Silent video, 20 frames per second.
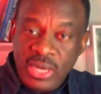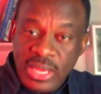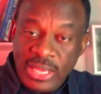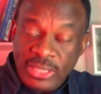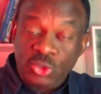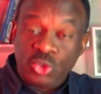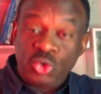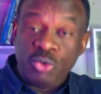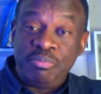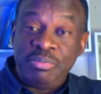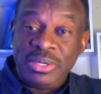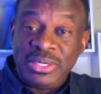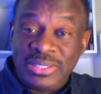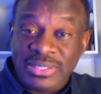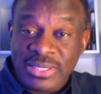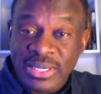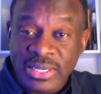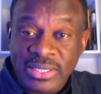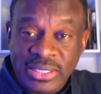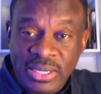in order to
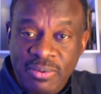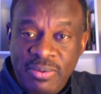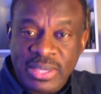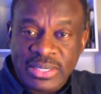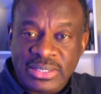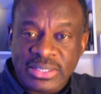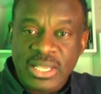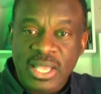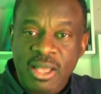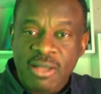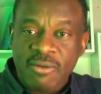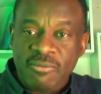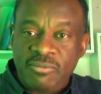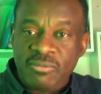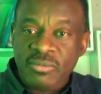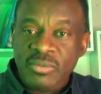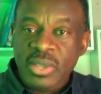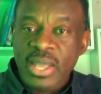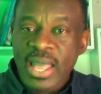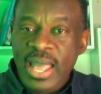present
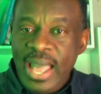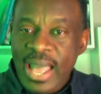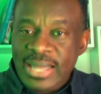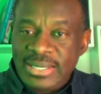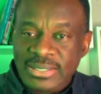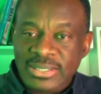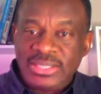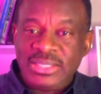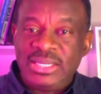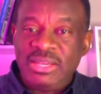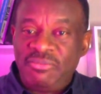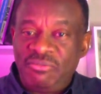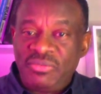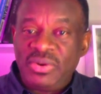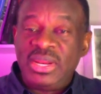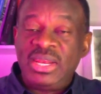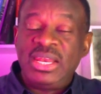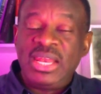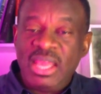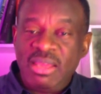ourselves at
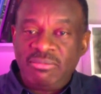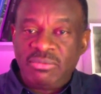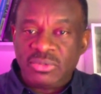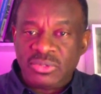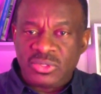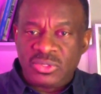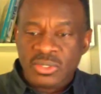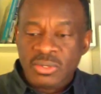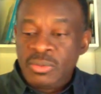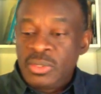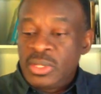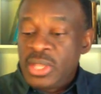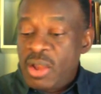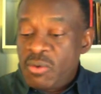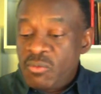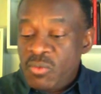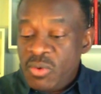different levels.